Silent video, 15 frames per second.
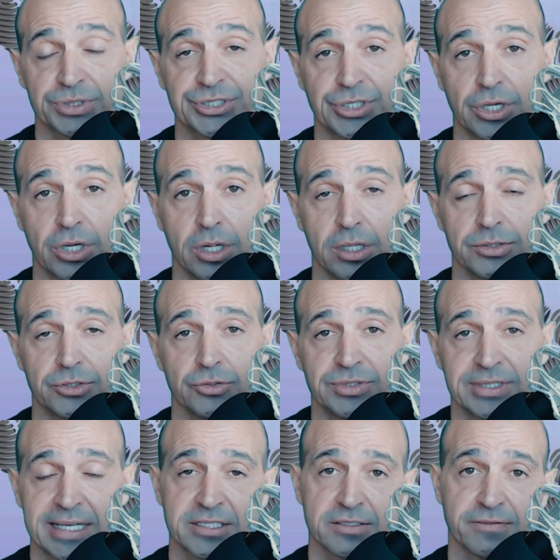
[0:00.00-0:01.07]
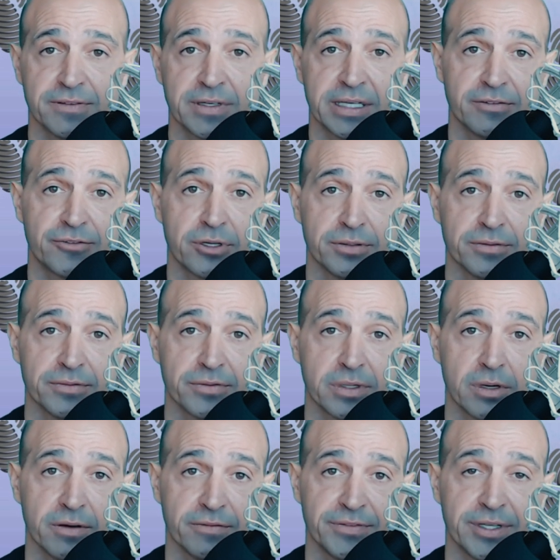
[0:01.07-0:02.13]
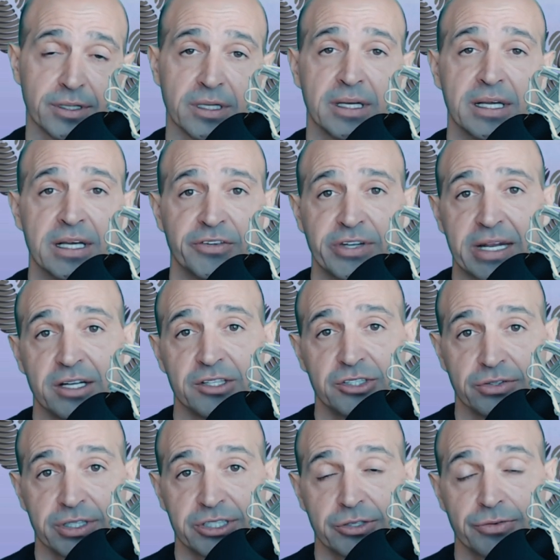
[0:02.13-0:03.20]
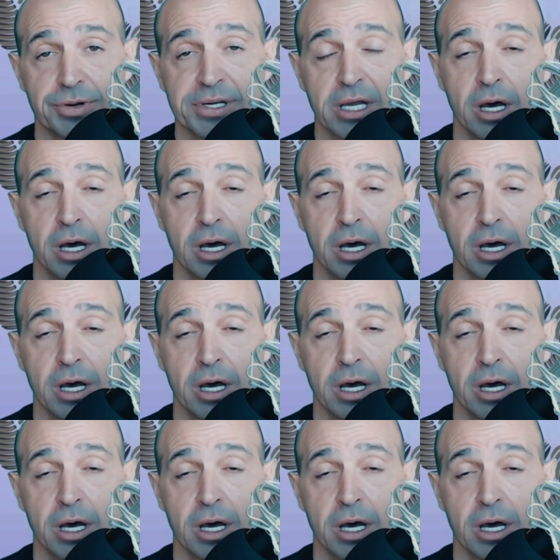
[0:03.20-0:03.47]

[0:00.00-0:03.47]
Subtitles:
called to testify in front of the Senate Judiciary